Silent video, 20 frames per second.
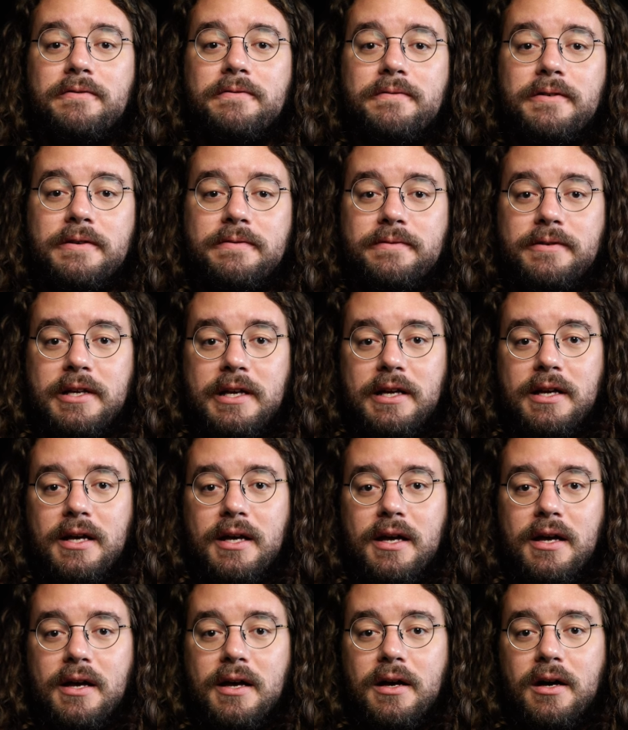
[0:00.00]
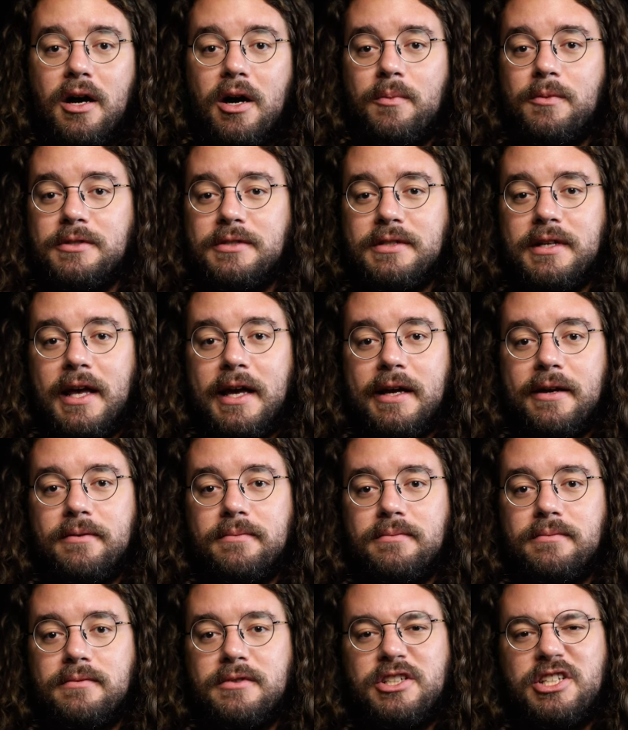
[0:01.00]
of 50, almost like
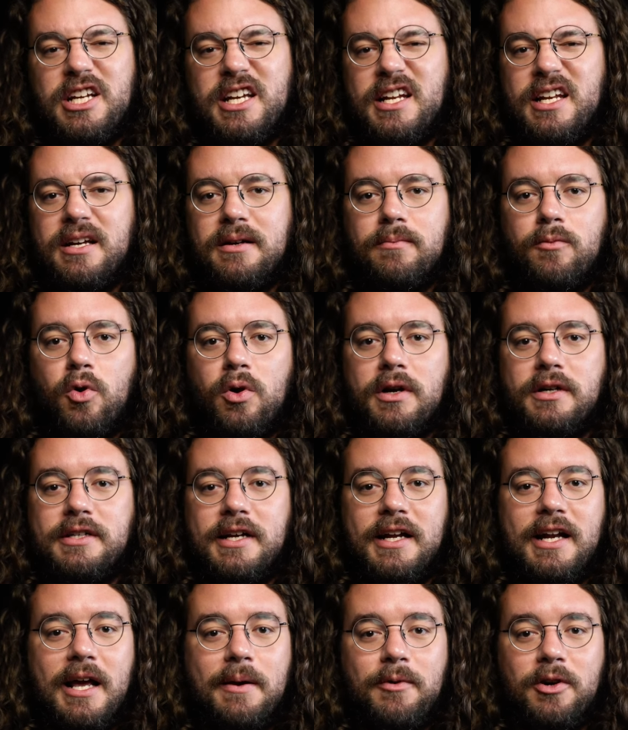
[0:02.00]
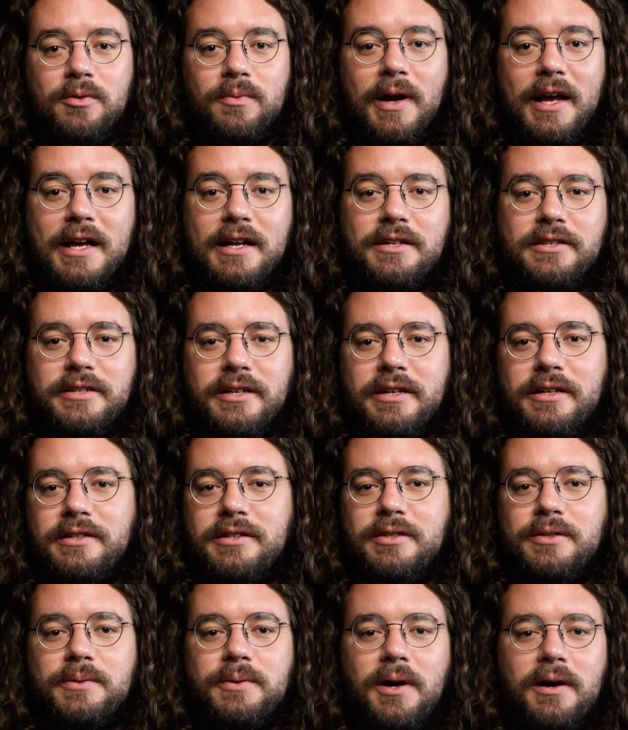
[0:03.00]
cheating more dynamic range
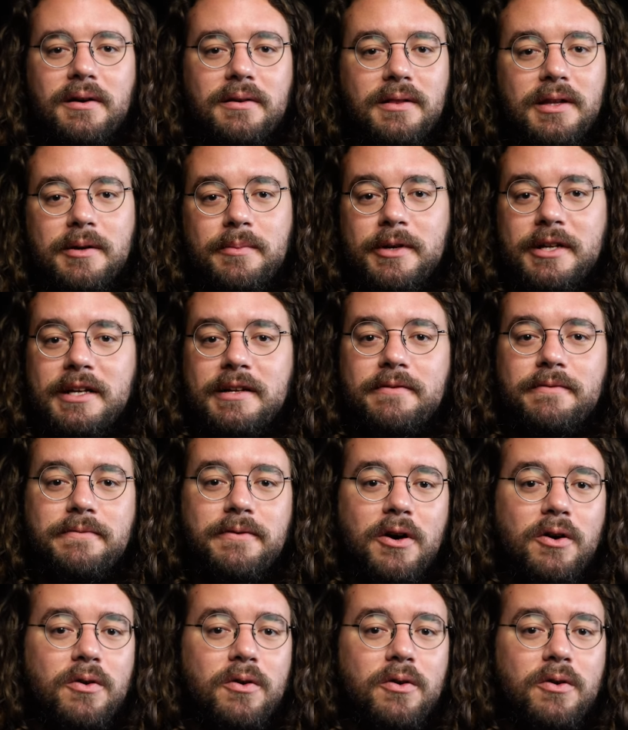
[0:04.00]
into our limited